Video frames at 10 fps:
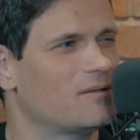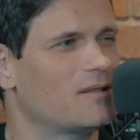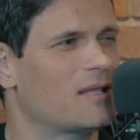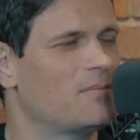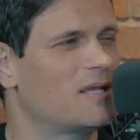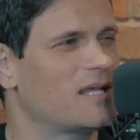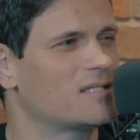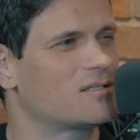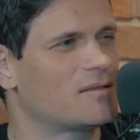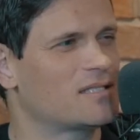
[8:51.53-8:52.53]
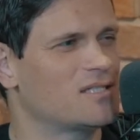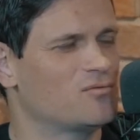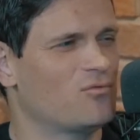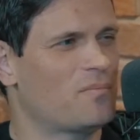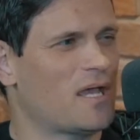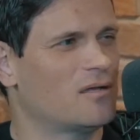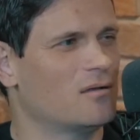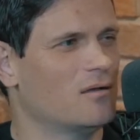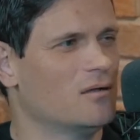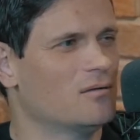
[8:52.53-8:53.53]
Let me guess. This is
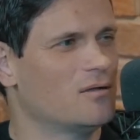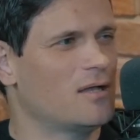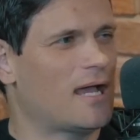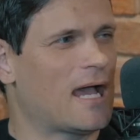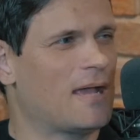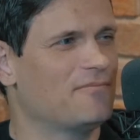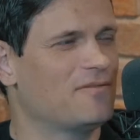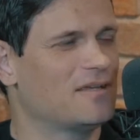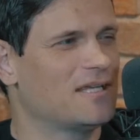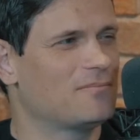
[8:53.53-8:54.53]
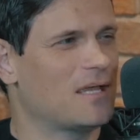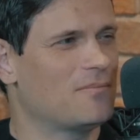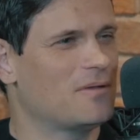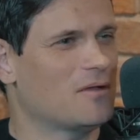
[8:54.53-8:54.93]
Rebecca. I'm thinking maybe